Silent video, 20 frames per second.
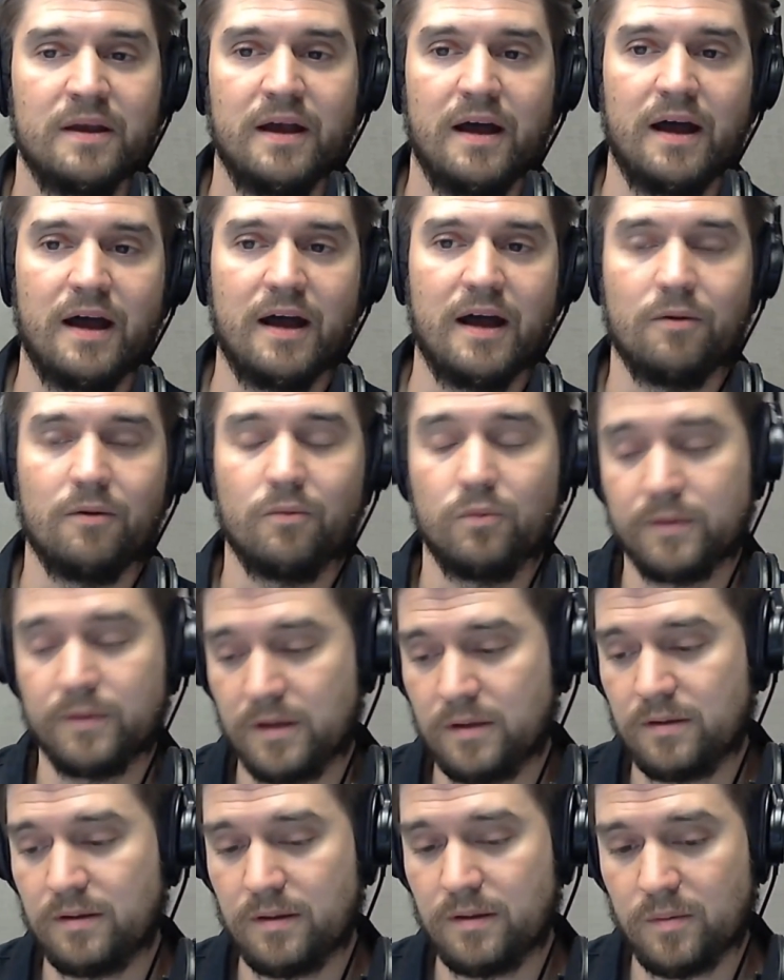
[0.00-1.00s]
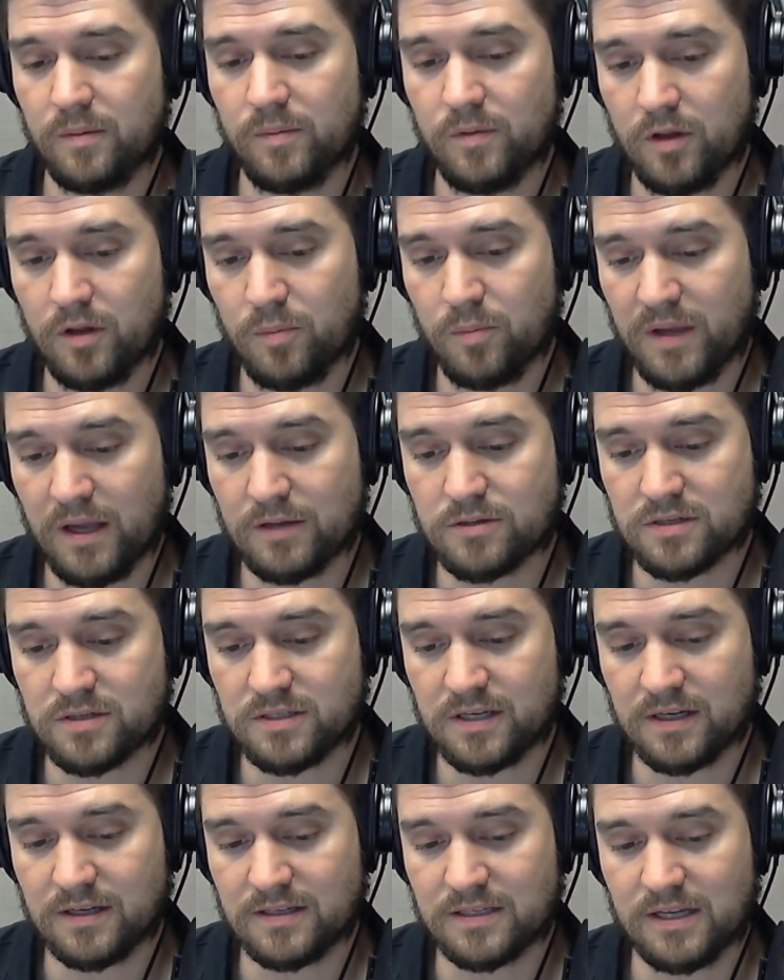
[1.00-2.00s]
Well, it'll be
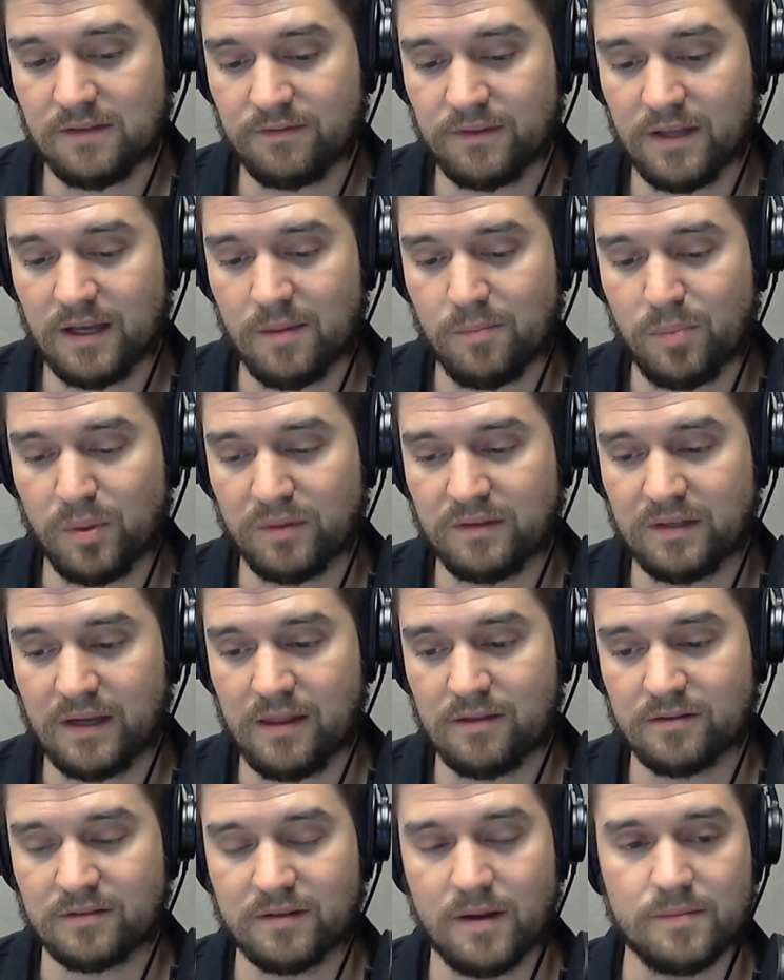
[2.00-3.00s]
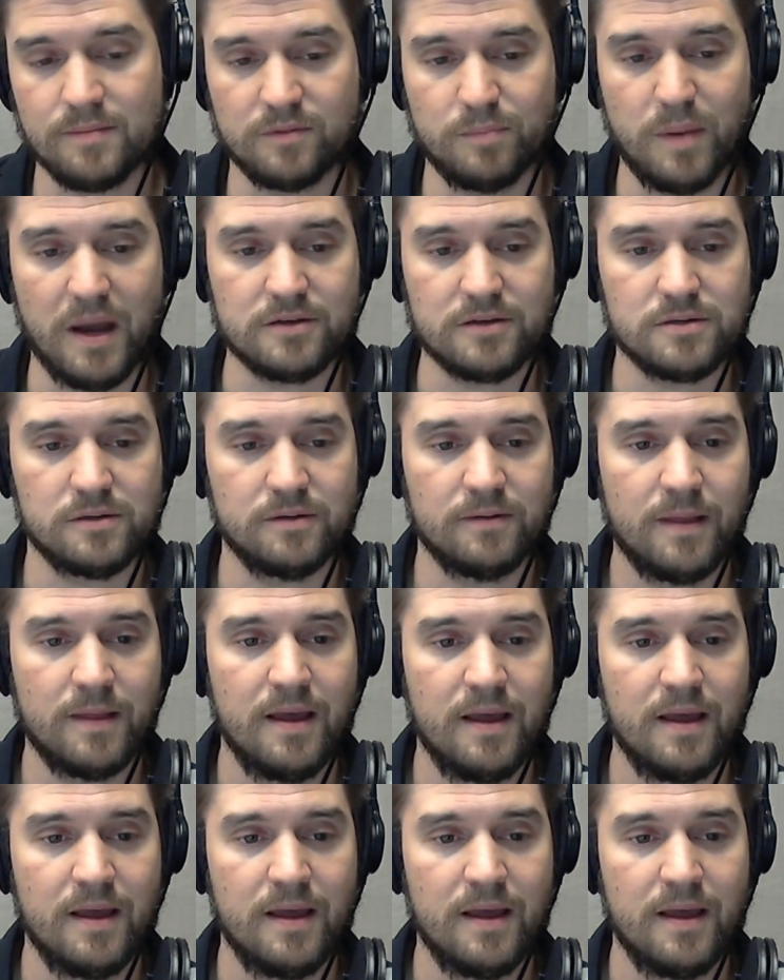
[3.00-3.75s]
interesting to see if they can put together something special.